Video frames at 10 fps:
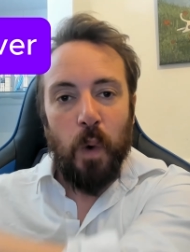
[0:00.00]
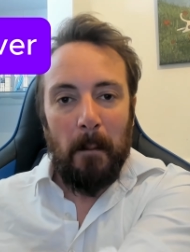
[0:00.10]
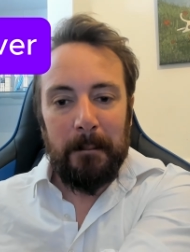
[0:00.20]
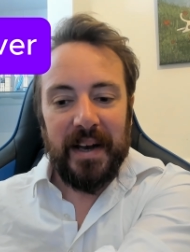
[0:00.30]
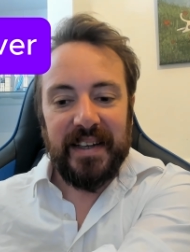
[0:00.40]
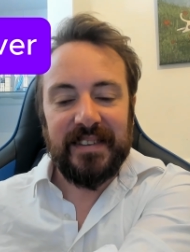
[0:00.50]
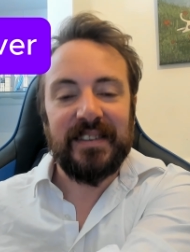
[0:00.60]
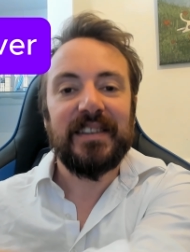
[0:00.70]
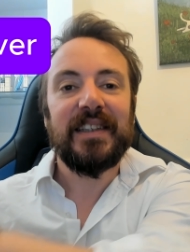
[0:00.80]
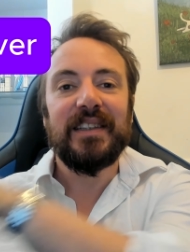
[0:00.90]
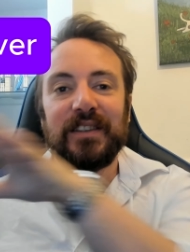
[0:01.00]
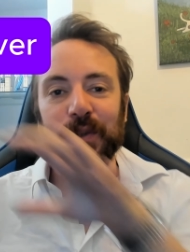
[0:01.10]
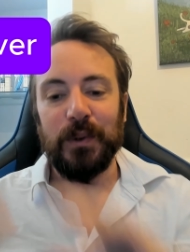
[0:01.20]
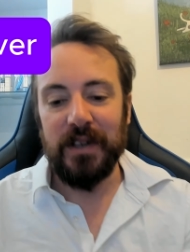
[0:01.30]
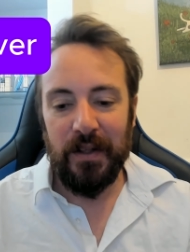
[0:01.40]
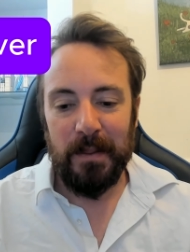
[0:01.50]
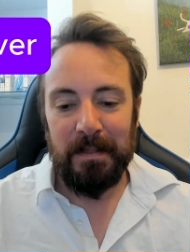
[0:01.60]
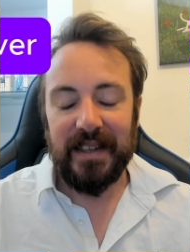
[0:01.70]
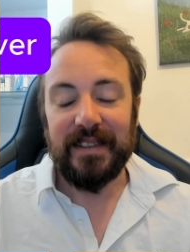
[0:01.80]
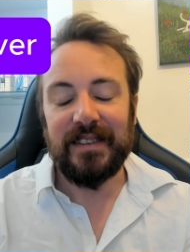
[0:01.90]
one place to another
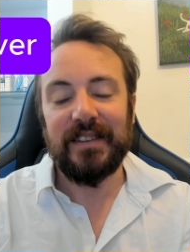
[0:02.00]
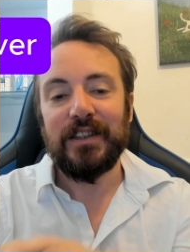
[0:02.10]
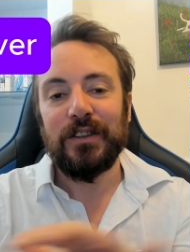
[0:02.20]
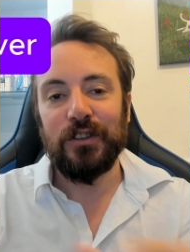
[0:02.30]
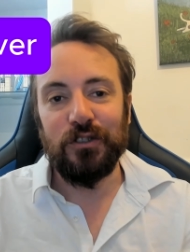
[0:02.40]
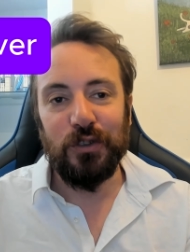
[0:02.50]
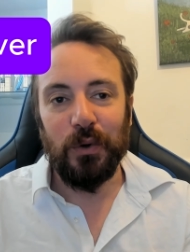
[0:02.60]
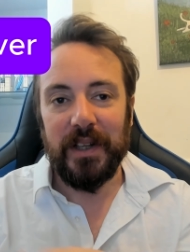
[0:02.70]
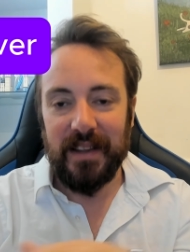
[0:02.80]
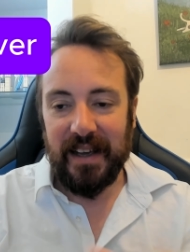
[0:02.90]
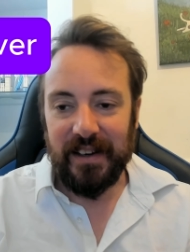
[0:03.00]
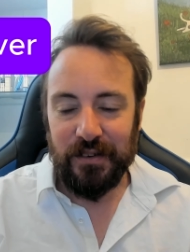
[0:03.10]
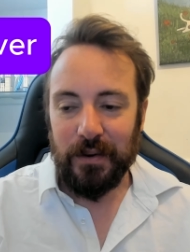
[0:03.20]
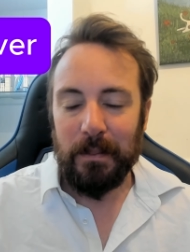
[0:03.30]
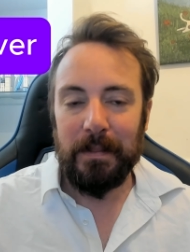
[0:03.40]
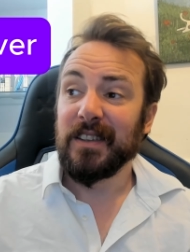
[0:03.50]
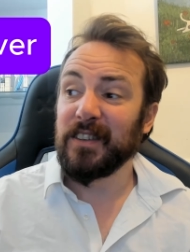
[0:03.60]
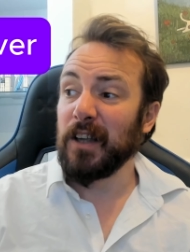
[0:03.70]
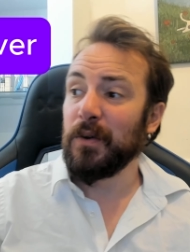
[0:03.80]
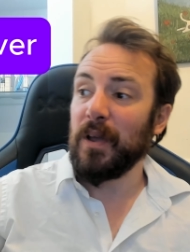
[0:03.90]
place to join that group.
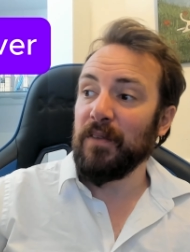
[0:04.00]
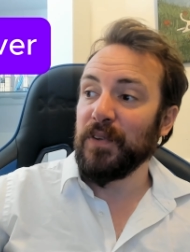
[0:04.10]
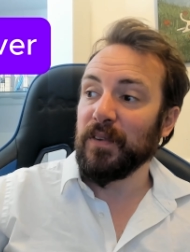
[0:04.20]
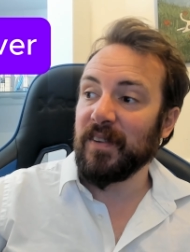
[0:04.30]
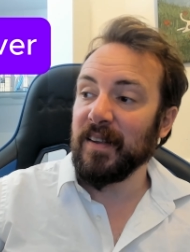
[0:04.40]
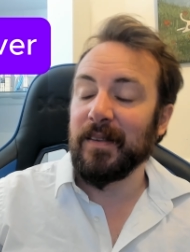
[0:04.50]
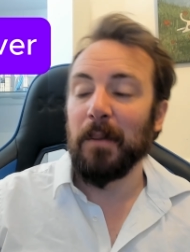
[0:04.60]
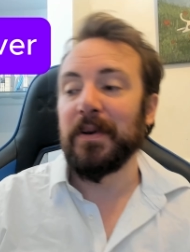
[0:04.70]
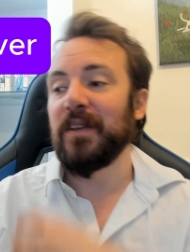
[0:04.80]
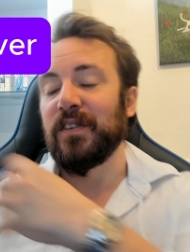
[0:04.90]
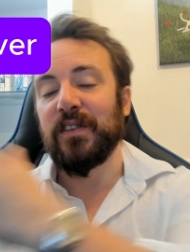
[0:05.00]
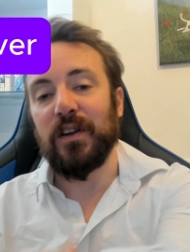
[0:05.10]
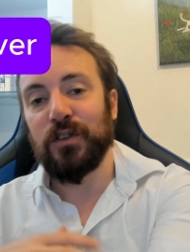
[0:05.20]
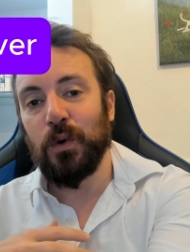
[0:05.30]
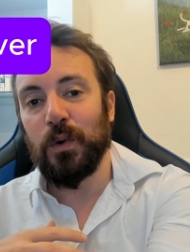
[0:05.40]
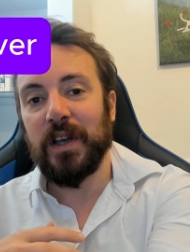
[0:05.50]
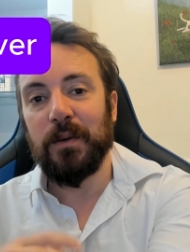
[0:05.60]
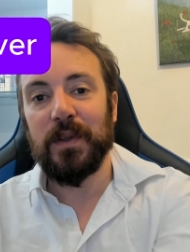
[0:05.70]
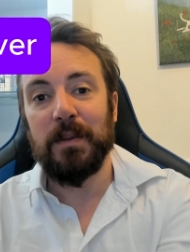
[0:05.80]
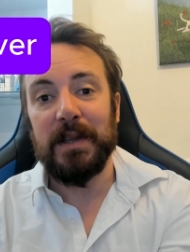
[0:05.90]
So if you see somebody, you start
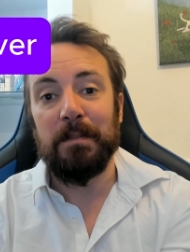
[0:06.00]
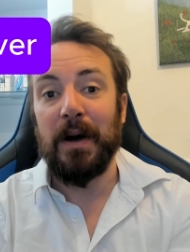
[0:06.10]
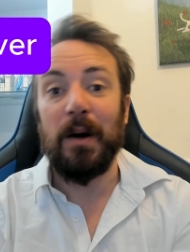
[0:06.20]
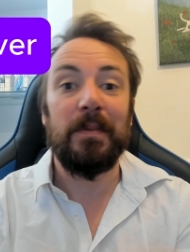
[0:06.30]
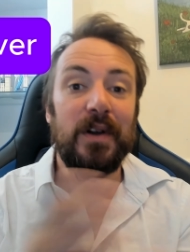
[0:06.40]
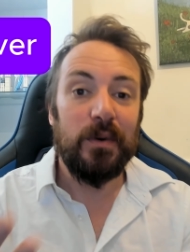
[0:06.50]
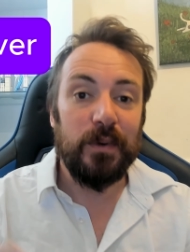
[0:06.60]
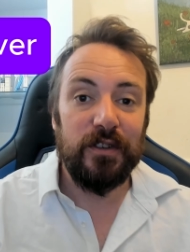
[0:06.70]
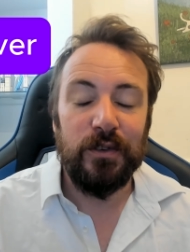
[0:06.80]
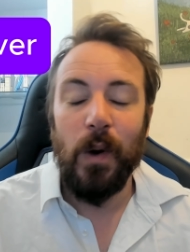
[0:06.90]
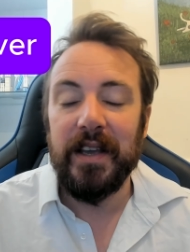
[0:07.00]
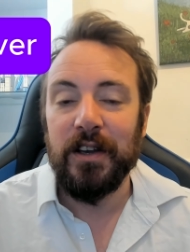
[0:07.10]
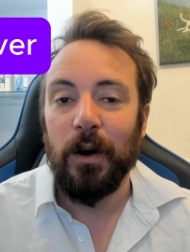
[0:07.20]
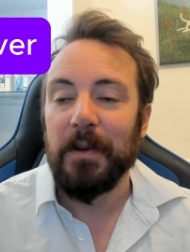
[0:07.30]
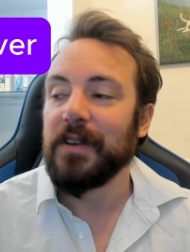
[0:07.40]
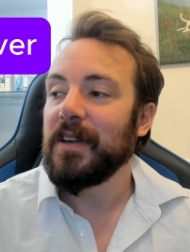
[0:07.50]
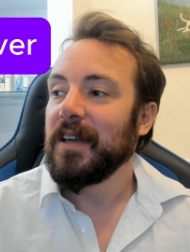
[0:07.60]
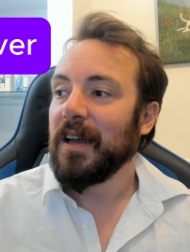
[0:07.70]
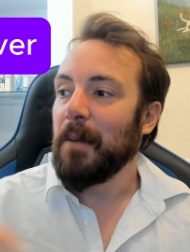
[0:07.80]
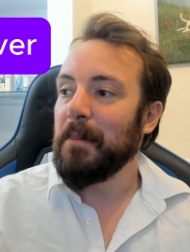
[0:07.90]
talking with them in the pub, which is quite common,
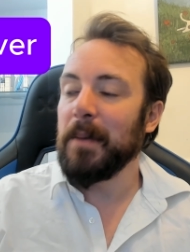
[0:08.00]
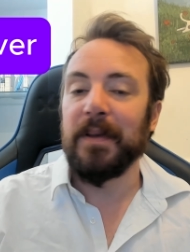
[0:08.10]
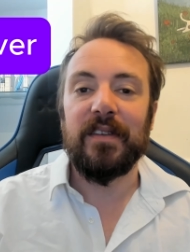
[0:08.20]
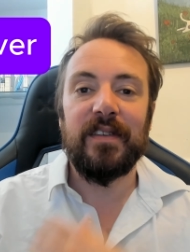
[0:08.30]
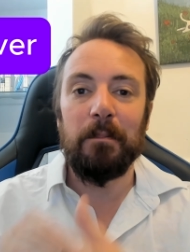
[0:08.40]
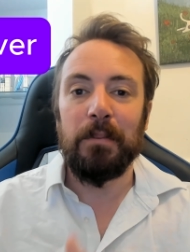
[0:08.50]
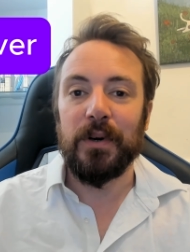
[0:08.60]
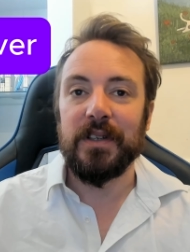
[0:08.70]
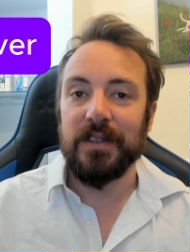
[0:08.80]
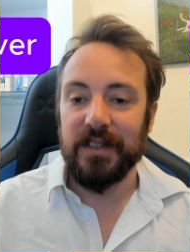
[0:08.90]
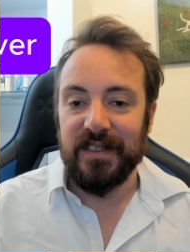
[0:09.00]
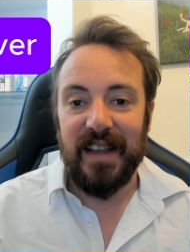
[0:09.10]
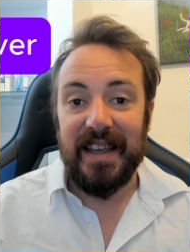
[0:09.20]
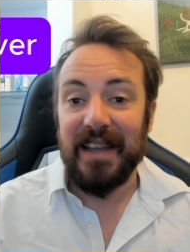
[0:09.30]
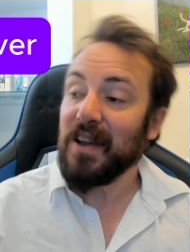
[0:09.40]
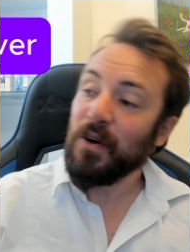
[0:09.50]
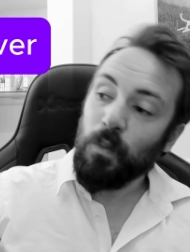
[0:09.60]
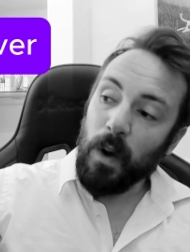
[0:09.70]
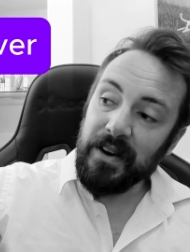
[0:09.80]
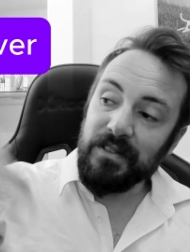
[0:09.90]
maybe at some point you could say,
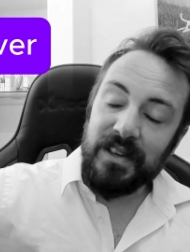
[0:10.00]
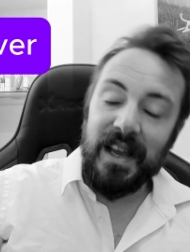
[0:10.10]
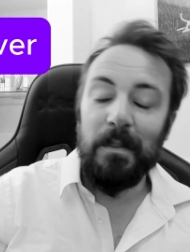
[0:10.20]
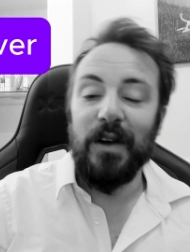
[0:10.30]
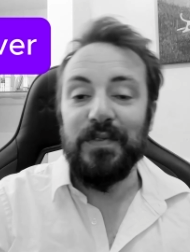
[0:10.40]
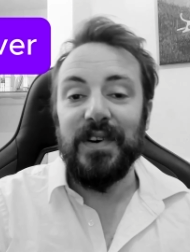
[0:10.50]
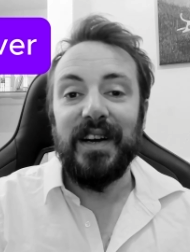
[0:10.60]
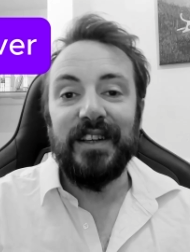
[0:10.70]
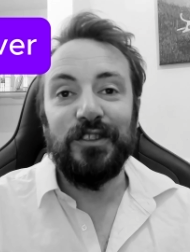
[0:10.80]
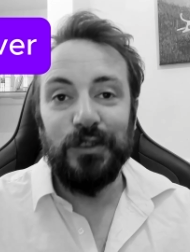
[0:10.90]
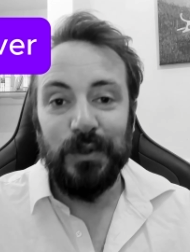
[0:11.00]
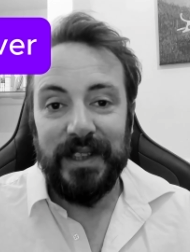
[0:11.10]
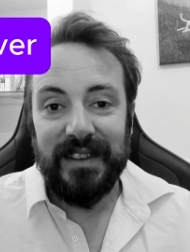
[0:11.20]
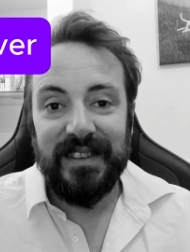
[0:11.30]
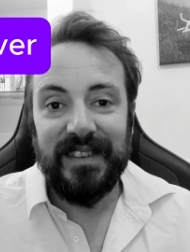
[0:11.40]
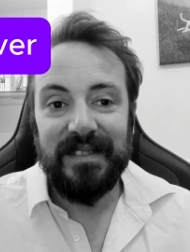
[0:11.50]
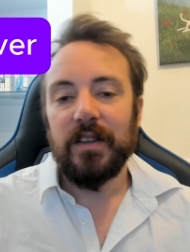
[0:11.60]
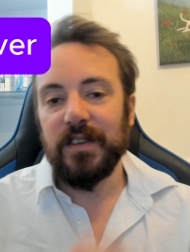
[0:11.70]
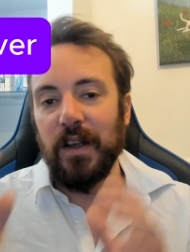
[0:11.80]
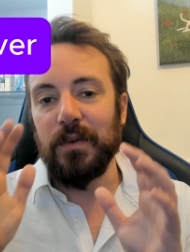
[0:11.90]
why don't you come over and join us?
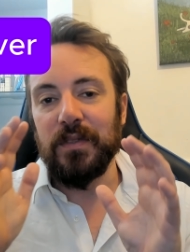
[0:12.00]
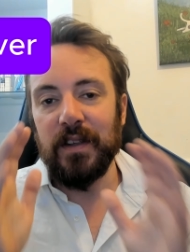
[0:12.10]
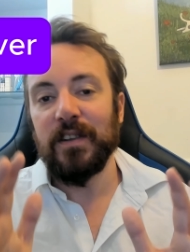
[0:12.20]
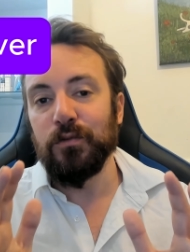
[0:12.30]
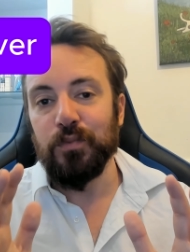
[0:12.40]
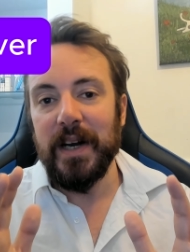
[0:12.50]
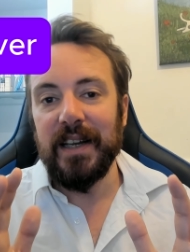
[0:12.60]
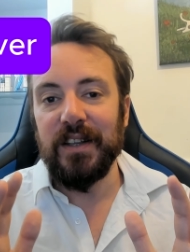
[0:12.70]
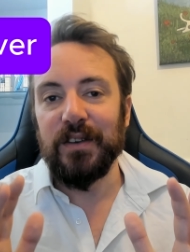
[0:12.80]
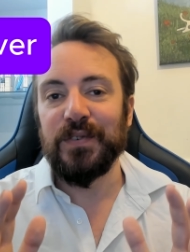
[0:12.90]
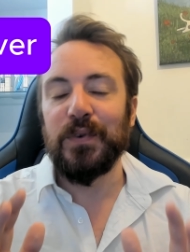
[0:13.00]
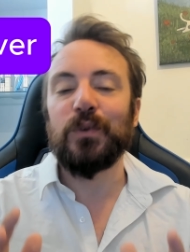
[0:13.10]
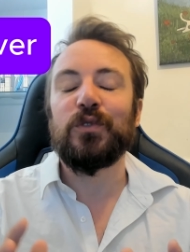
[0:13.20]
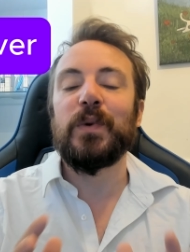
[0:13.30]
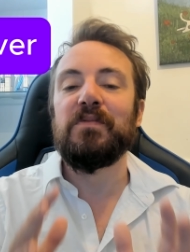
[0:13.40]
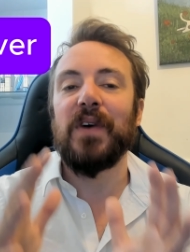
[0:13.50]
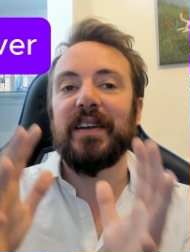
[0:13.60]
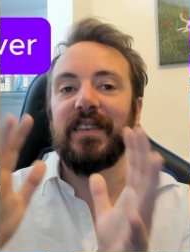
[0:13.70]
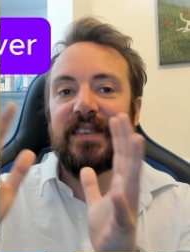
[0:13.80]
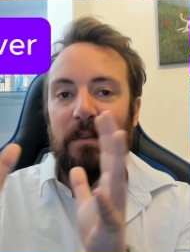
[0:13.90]
So this is really useful to
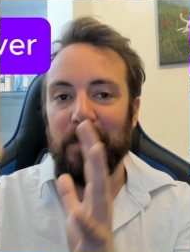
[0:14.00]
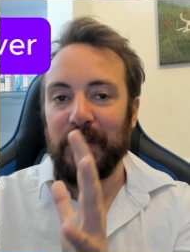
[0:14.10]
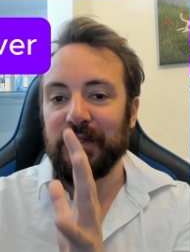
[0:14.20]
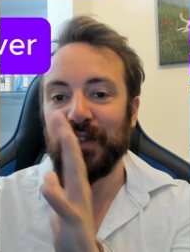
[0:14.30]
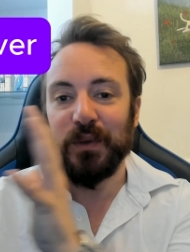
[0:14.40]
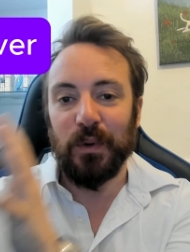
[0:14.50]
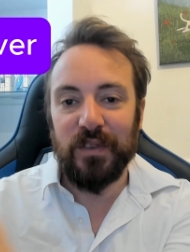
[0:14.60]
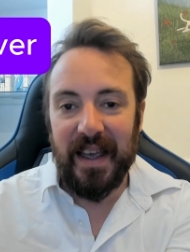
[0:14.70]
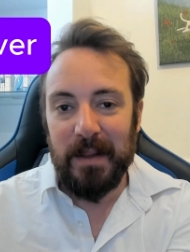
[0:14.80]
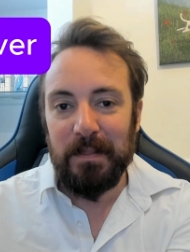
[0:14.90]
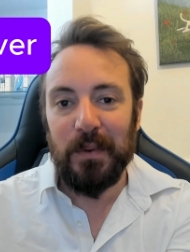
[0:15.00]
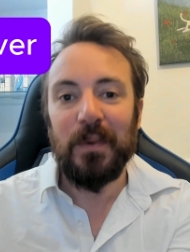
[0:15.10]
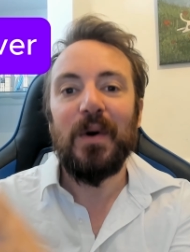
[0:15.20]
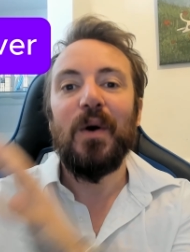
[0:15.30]
invite someone to your table